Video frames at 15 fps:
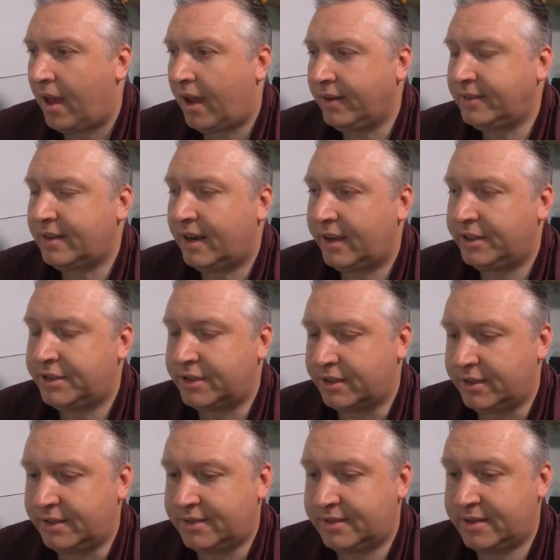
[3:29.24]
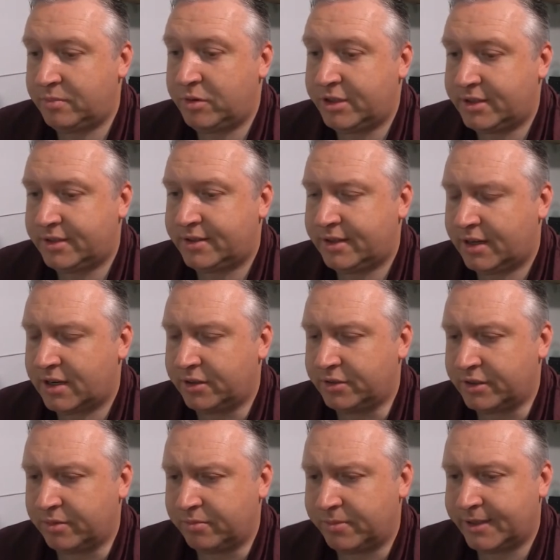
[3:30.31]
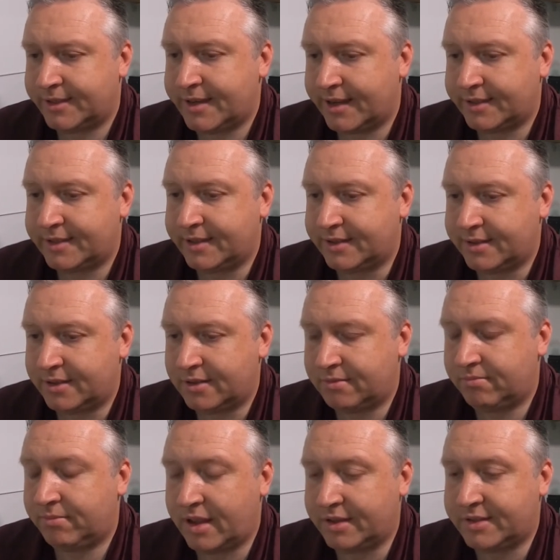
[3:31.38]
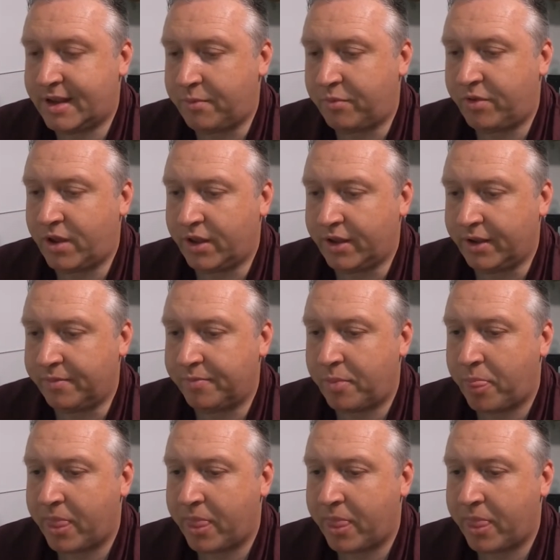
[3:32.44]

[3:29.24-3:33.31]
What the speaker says: Isolation is similar to seclusion, but takes it a step further.